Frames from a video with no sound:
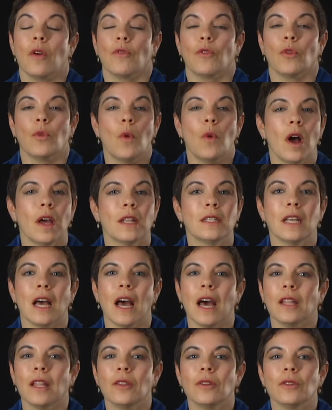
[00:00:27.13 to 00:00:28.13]
for one,
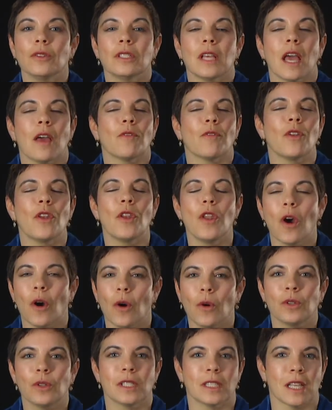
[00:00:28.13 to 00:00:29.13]
toddlers have
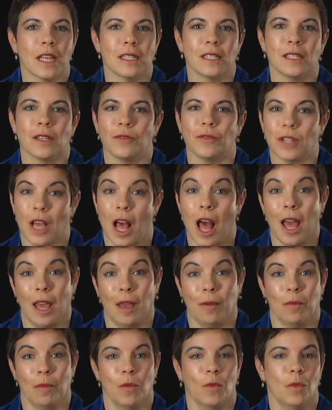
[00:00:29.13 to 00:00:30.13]
no sense of
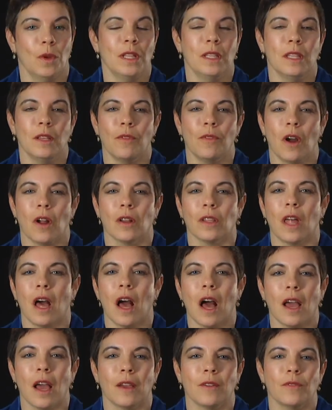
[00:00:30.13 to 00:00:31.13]
time. We live our
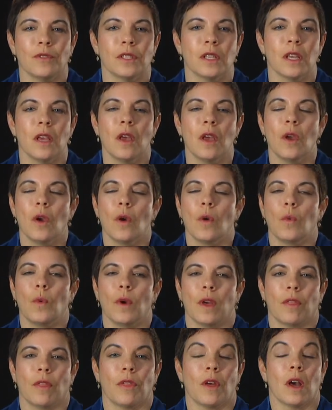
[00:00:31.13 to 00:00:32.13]
lives
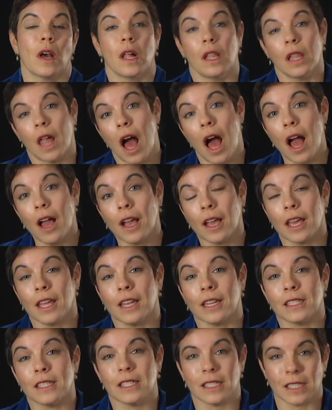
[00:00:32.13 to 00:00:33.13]
with a clock
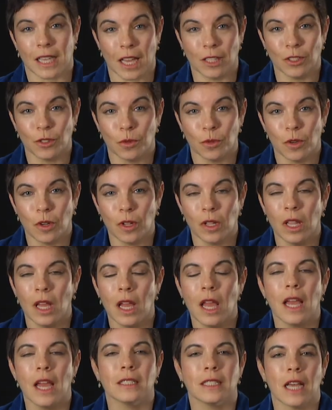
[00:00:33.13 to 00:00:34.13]
and a schedule.
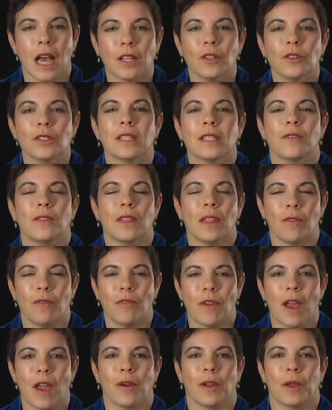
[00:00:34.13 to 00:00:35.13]
Toddlers live in the
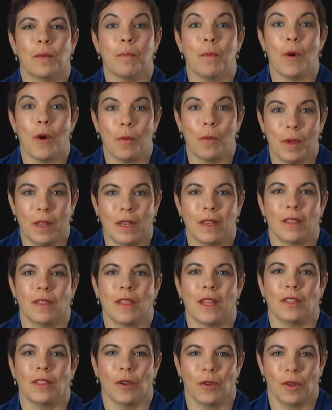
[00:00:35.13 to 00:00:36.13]
very moment
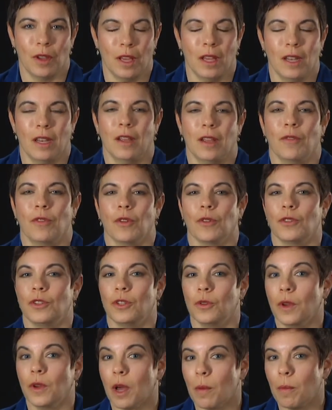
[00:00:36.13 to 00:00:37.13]
that they're in. If they're
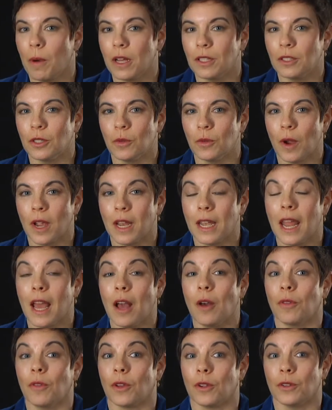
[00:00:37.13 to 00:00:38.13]
doing a puzzle right
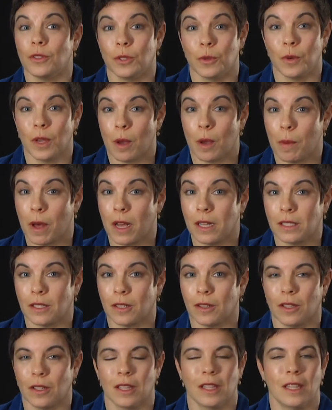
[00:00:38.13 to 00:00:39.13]
now, they're doing a
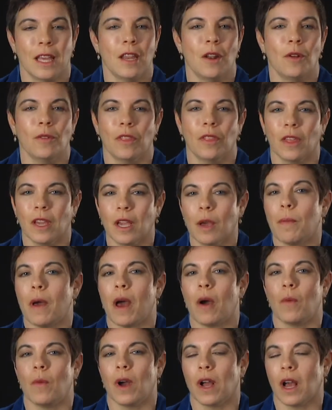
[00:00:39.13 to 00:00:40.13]
puzzle. They don't think
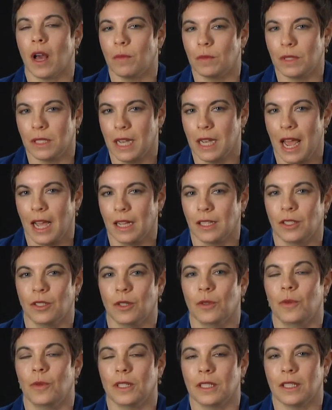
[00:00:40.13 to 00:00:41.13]
about what comes next
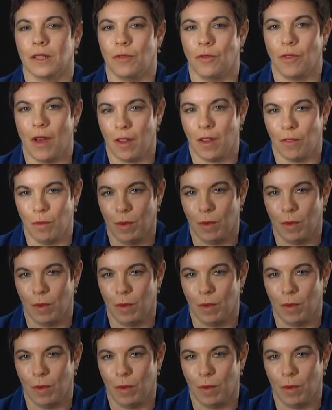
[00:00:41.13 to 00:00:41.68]
or what's in 5